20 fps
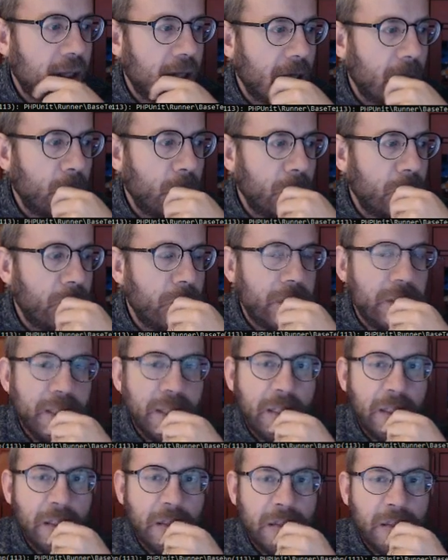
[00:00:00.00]
we would need
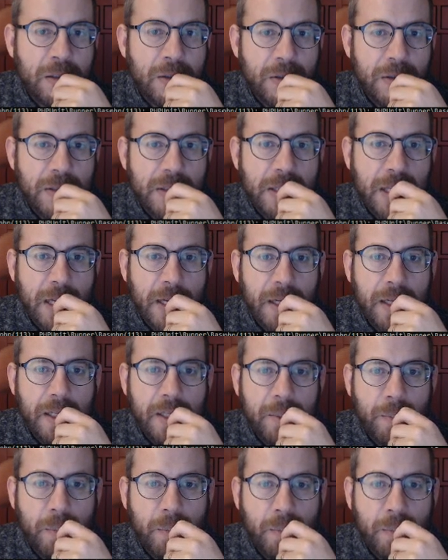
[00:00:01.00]
it to send it
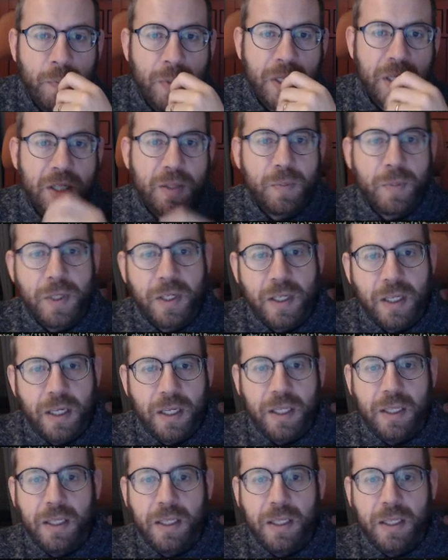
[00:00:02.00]
PHP int